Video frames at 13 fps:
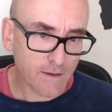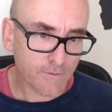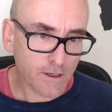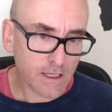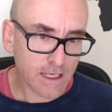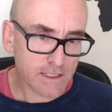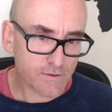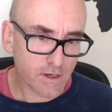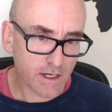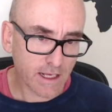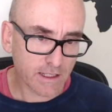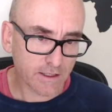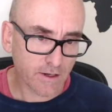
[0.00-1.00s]
Freelance
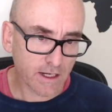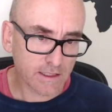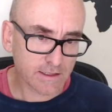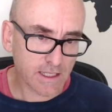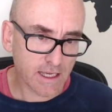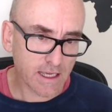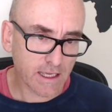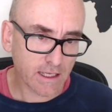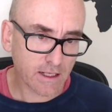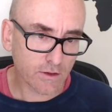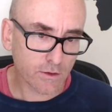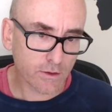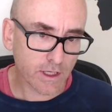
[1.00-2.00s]
Writing Underground
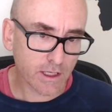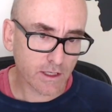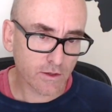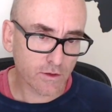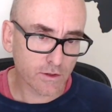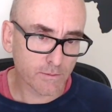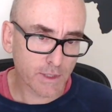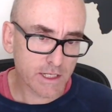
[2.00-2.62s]
saying, looking good,